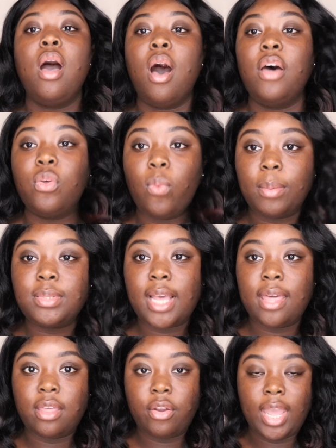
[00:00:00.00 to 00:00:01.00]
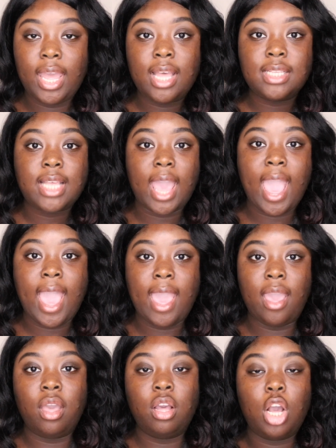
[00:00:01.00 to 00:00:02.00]
On the website there is
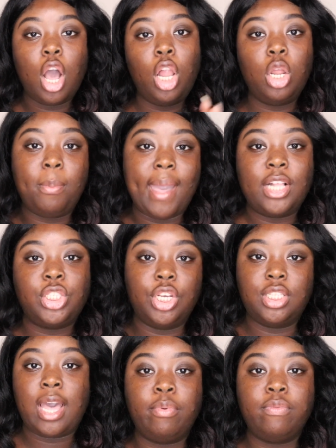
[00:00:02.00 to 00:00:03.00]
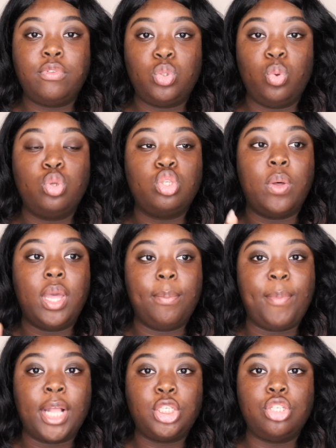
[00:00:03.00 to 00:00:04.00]
a color matching of tool, so it
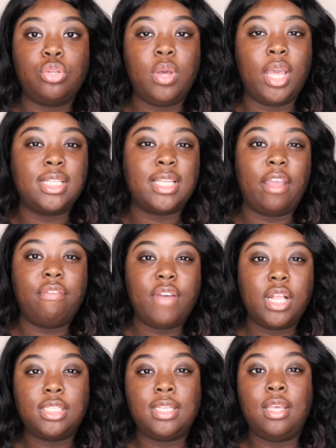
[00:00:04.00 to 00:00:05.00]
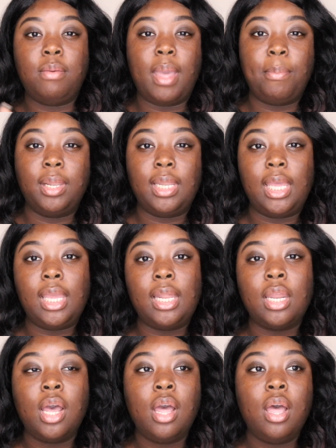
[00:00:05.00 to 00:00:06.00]
matches you against like Fenty,
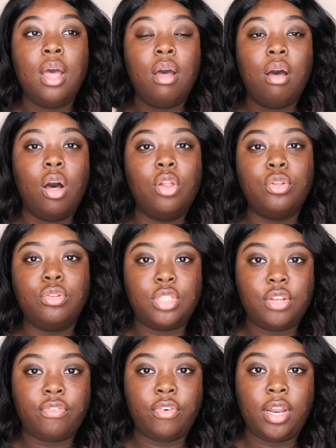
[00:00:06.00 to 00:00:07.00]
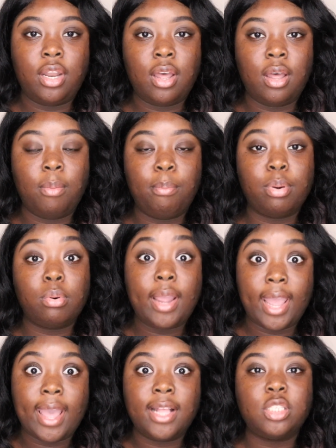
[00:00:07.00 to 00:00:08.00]
Maybelline, all those different
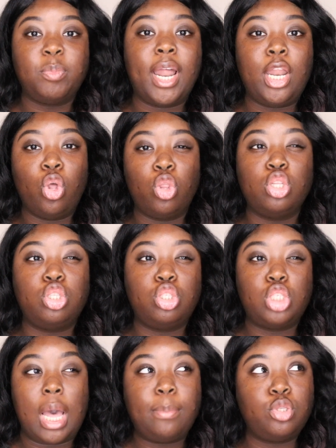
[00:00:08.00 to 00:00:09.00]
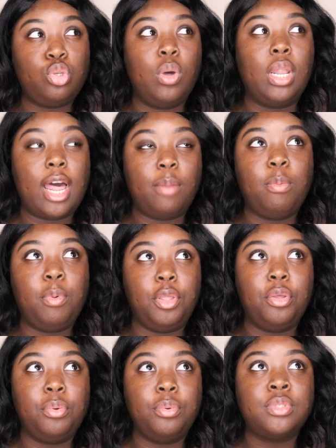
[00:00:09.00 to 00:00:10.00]
brands. But I know the top two a lot of people
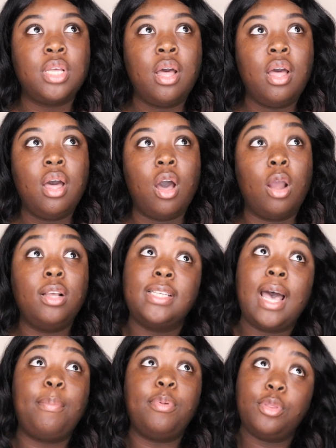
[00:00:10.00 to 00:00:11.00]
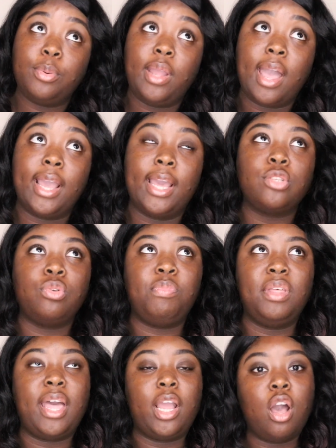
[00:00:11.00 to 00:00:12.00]
use, or top three I guess, would
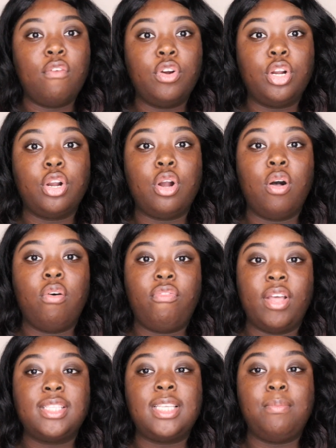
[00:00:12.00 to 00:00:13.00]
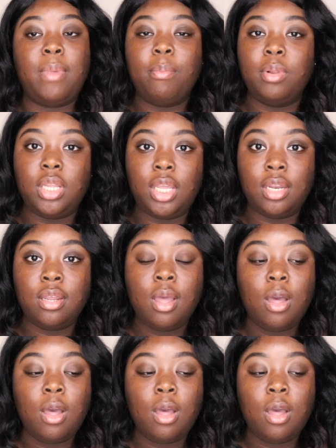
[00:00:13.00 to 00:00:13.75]
be like CoverGirl, Fenty, Maybelline.